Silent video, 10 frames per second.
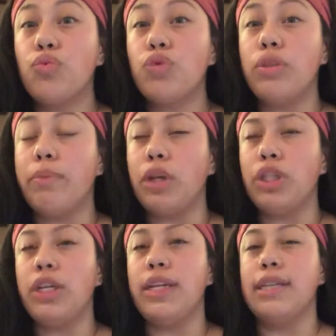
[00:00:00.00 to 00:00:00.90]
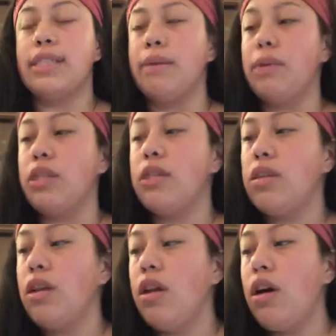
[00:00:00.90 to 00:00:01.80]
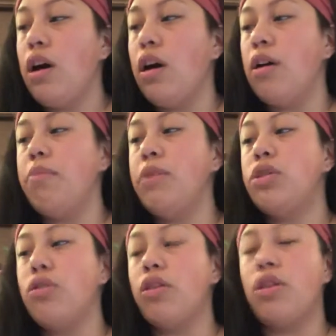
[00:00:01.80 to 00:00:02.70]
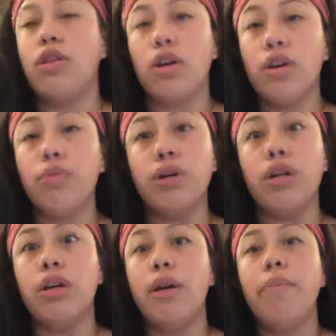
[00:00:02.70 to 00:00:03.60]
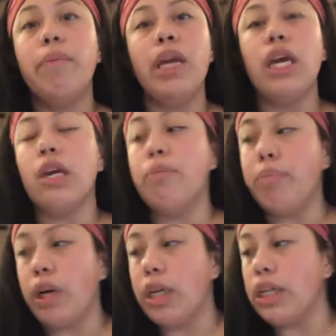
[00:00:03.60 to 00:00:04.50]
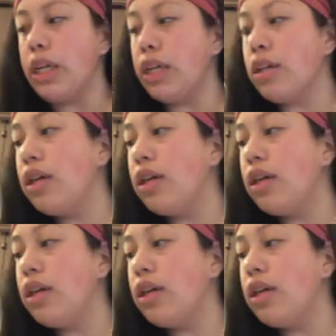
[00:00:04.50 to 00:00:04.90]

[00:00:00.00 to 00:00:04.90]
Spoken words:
depression, and acceptance. So the third one being bargaining,